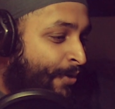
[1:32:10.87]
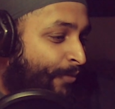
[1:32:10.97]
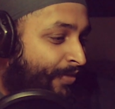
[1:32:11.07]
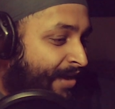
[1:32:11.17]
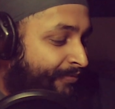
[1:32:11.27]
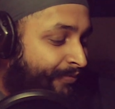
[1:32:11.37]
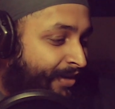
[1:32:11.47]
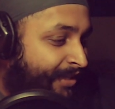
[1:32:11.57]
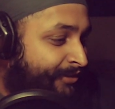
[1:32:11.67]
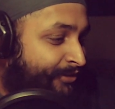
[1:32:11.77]
when that
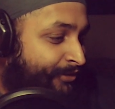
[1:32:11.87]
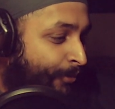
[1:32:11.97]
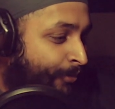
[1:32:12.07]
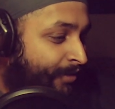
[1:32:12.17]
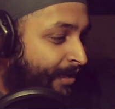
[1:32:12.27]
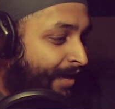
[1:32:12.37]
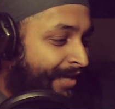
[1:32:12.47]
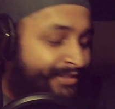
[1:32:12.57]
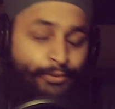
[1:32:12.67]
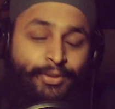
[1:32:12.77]
fucking show, like,
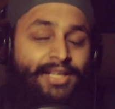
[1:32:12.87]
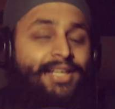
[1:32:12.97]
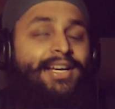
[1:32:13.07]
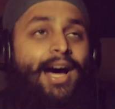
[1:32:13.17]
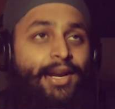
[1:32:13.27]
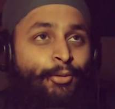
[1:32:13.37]
I swear to God,